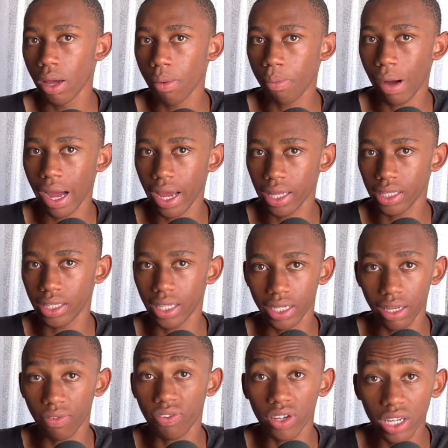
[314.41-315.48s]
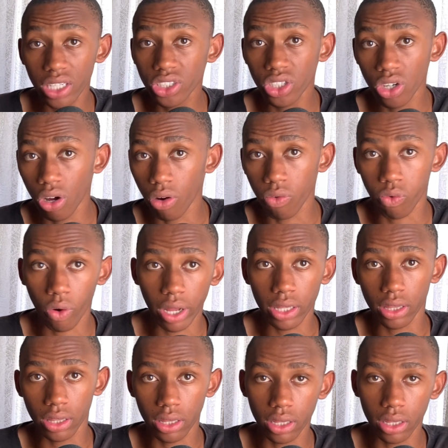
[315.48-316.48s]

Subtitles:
by the definition of what